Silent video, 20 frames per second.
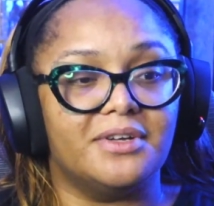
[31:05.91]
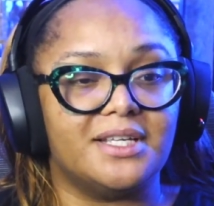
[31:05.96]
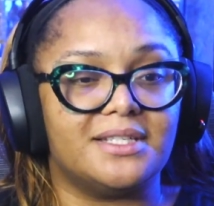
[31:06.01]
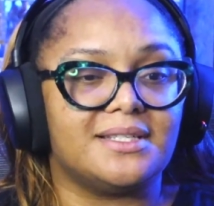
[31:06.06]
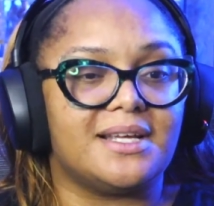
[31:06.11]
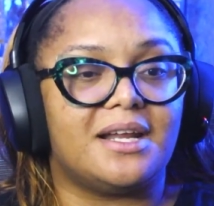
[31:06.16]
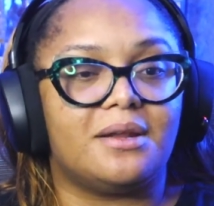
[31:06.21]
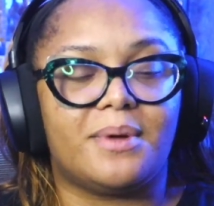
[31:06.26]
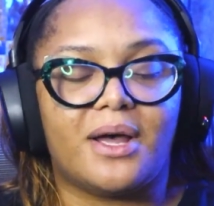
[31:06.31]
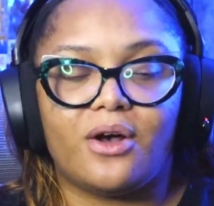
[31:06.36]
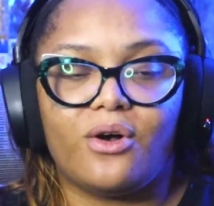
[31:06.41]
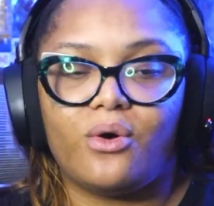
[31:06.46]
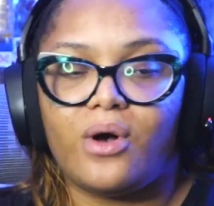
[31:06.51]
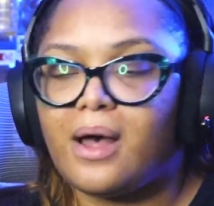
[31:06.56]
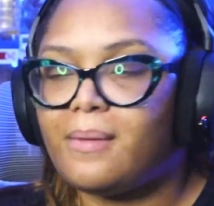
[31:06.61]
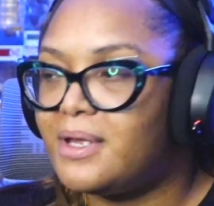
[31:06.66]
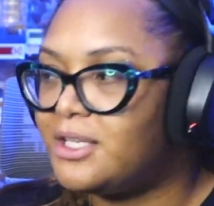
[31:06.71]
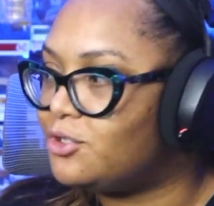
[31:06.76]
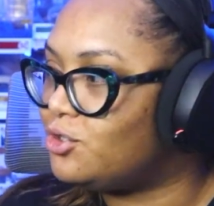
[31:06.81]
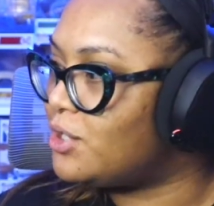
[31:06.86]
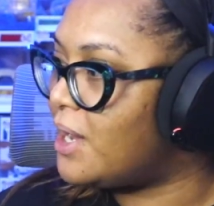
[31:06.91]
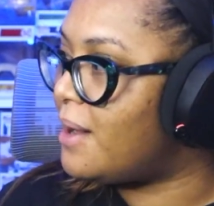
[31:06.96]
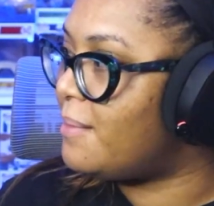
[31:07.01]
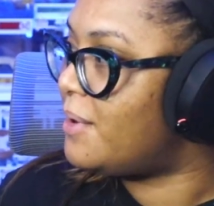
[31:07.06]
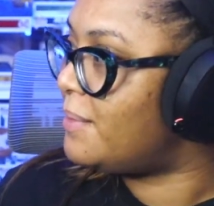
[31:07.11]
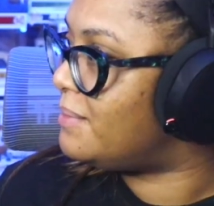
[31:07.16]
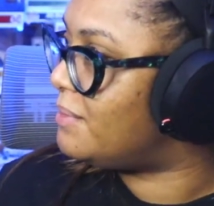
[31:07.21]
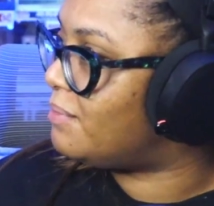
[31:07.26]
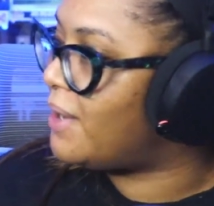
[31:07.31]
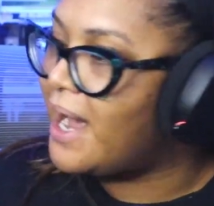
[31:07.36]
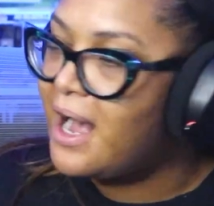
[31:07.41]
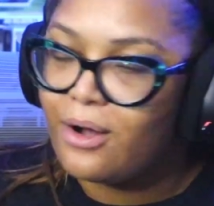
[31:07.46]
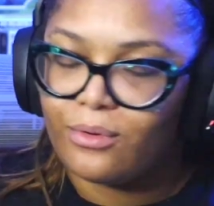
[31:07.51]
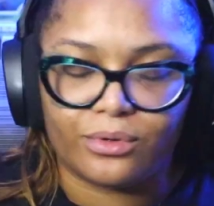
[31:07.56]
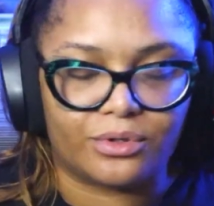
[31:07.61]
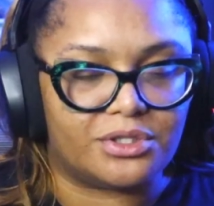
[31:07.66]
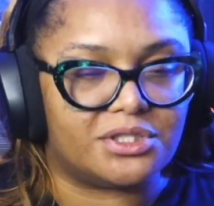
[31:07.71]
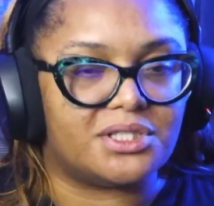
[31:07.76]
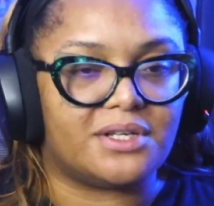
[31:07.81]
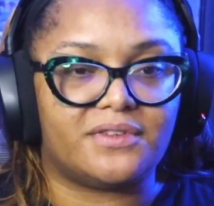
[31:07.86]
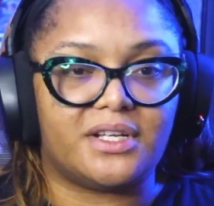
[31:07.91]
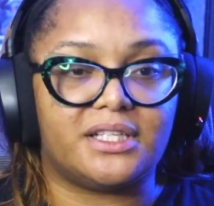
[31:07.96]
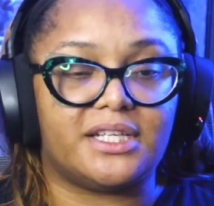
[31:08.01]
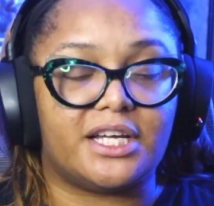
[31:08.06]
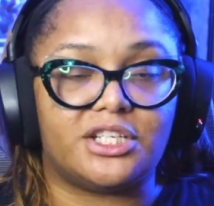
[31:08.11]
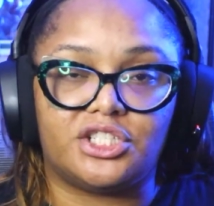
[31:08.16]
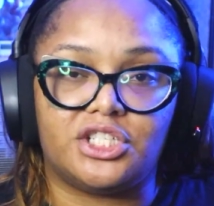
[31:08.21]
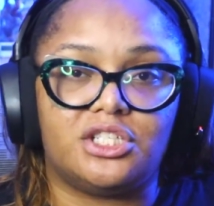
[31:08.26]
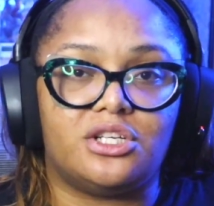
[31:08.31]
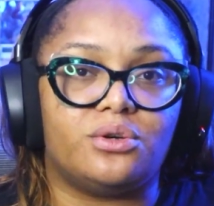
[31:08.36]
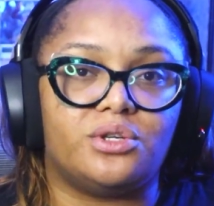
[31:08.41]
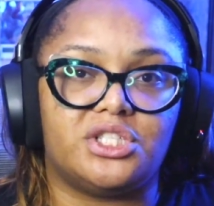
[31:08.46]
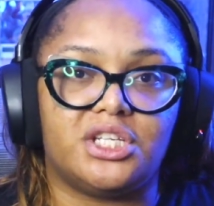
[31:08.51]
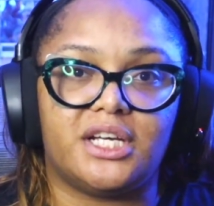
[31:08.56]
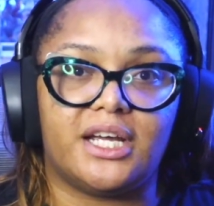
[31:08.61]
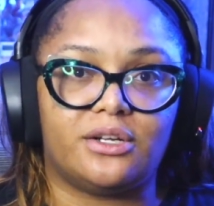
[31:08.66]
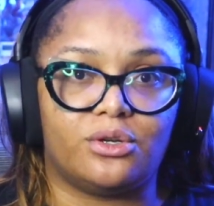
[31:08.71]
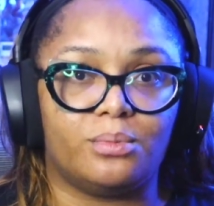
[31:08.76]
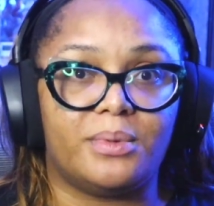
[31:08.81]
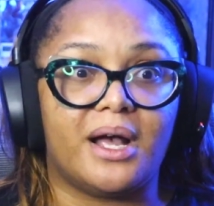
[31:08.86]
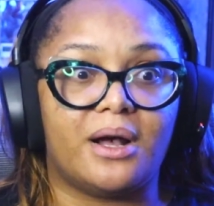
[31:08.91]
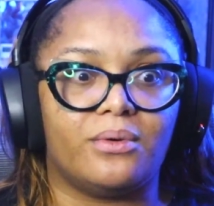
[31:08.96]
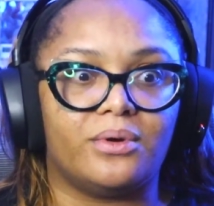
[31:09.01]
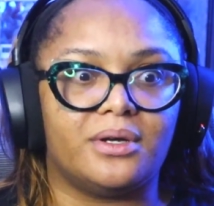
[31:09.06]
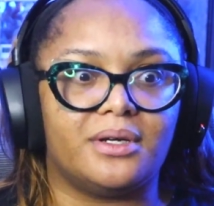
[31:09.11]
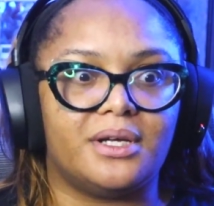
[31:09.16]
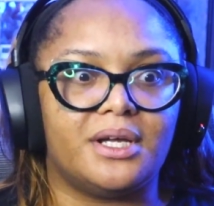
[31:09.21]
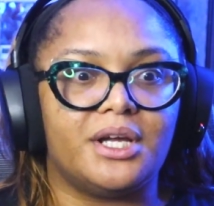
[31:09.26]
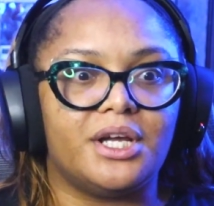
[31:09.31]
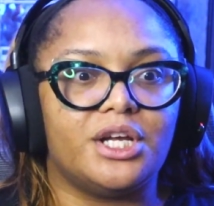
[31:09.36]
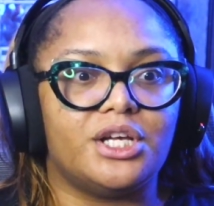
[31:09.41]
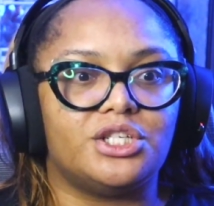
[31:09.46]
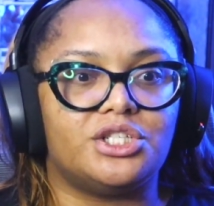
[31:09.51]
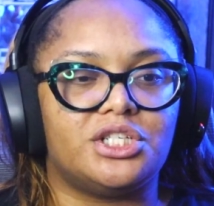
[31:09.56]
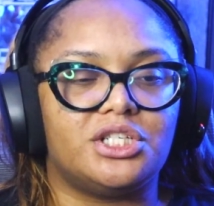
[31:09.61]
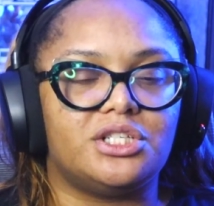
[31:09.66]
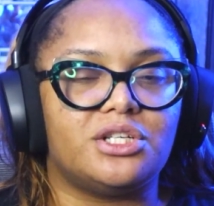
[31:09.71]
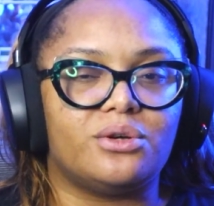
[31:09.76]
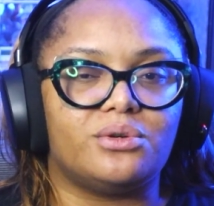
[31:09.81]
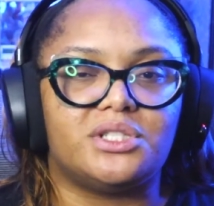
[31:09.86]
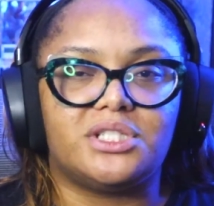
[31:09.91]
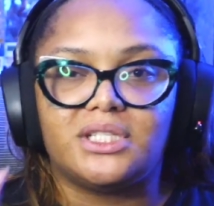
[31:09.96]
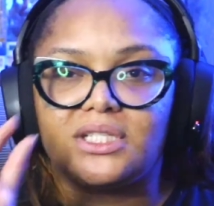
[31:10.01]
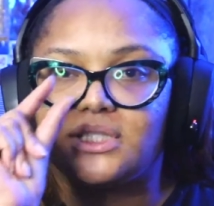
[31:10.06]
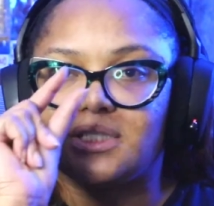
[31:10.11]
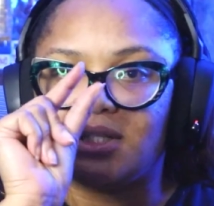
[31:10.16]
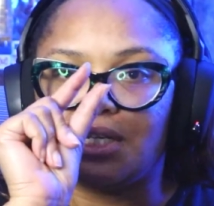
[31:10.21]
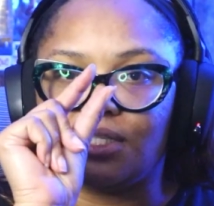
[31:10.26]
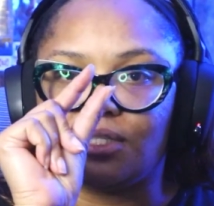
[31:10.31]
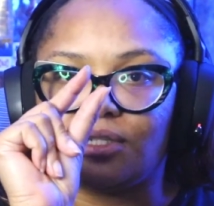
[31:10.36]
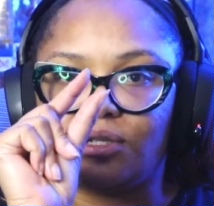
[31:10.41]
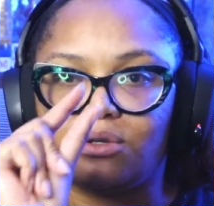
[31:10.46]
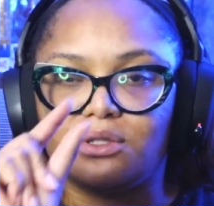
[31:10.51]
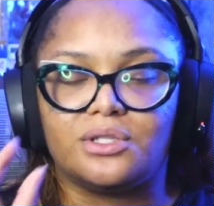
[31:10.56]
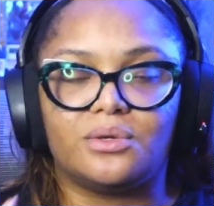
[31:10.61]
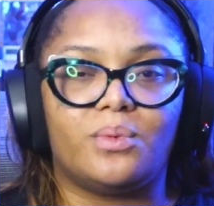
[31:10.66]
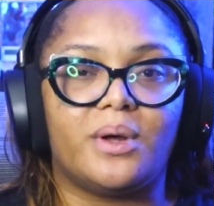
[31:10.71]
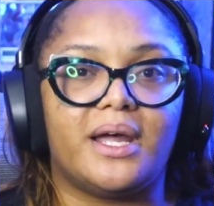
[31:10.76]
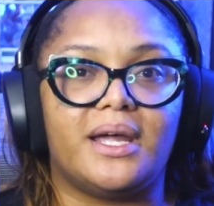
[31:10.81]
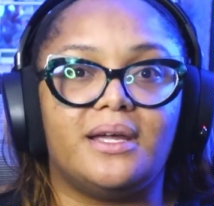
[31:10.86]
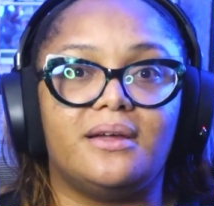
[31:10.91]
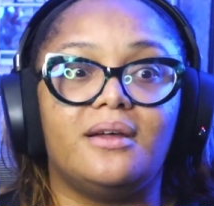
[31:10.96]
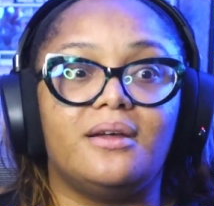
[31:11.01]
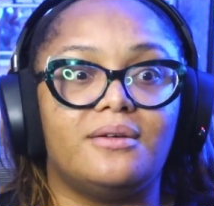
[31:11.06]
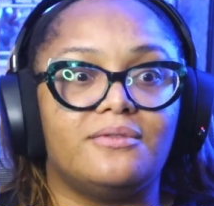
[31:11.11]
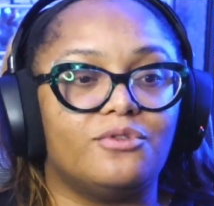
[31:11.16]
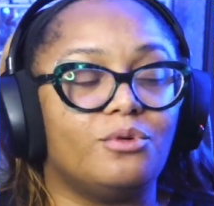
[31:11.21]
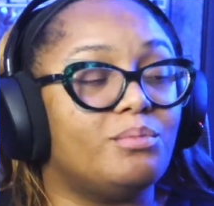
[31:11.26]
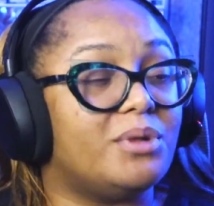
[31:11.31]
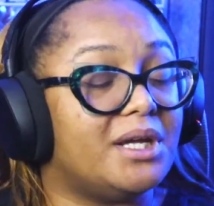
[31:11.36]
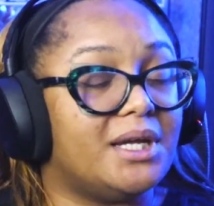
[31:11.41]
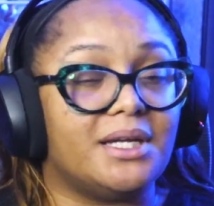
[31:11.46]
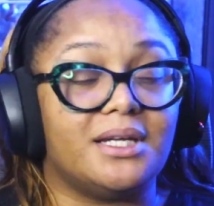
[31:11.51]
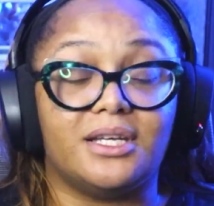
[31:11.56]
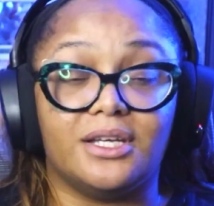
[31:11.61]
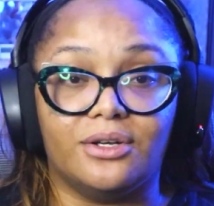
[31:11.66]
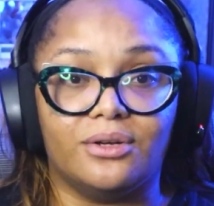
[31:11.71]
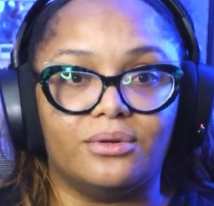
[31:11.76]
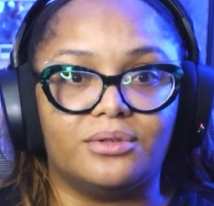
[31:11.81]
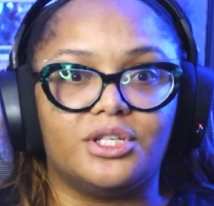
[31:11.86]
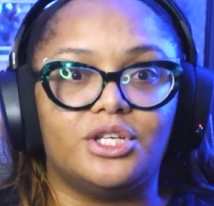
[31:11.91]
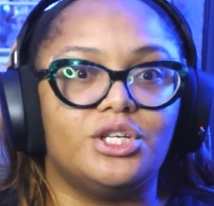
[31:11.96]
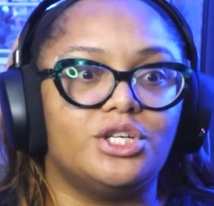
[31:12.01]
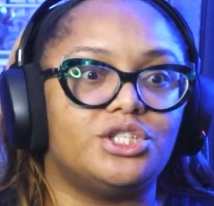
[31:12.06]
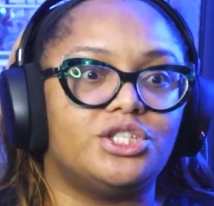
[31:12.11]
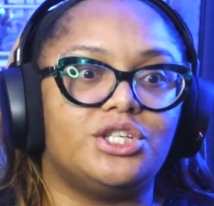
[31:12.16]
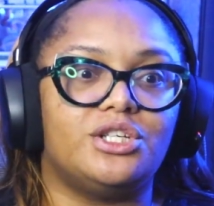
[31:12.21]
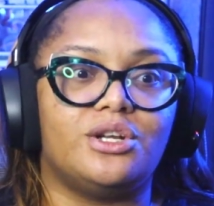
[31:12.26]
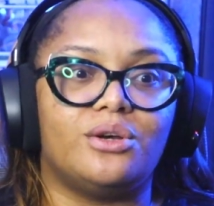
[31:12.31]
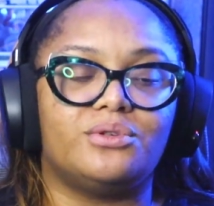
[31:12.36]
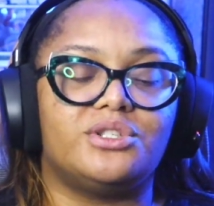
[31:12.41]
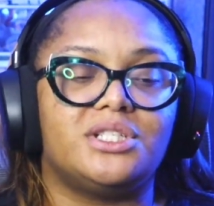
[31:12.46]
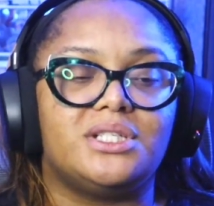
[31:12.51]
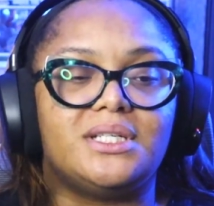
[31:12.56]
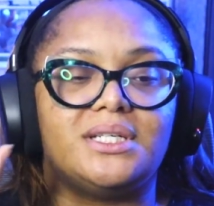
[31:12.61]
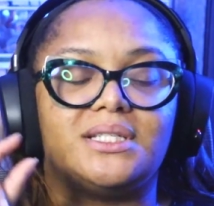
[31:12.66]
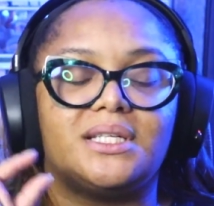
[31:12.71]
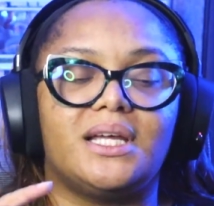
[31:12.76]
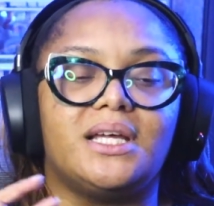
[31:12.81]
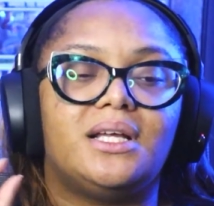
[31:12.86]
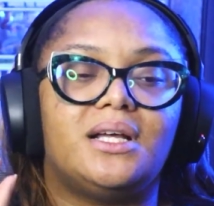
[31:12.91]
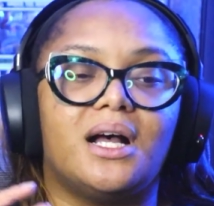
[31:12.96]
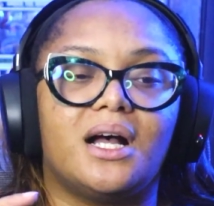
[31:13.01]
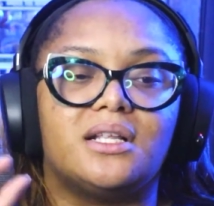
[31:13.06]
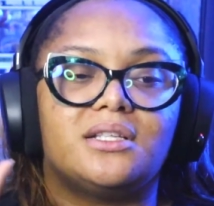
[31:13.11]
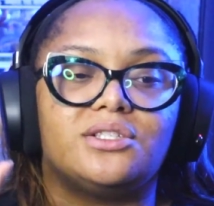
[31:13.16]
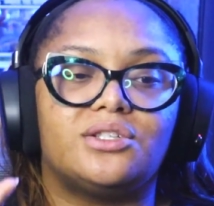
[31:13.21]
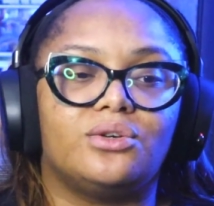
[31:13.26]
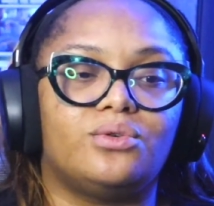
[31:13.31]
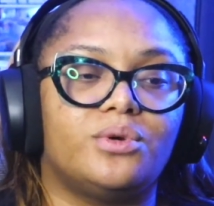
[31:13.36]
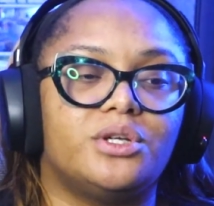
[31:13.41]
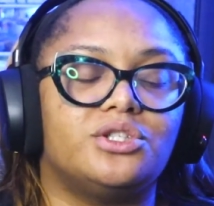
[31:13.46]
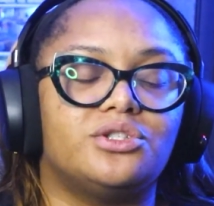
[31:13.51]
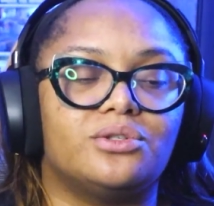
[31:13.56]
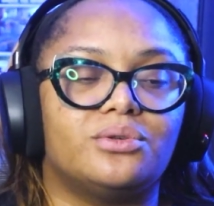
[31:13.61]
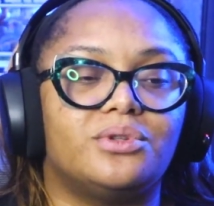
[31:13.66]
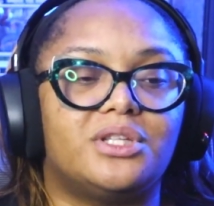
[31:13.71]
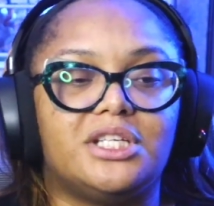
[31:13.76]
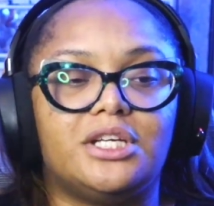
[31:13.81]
It's not about, oh, I'm in power and stuff like that. She knows she ain't got no power. She knows she is this close away from being killed. She knows she is inconsequential.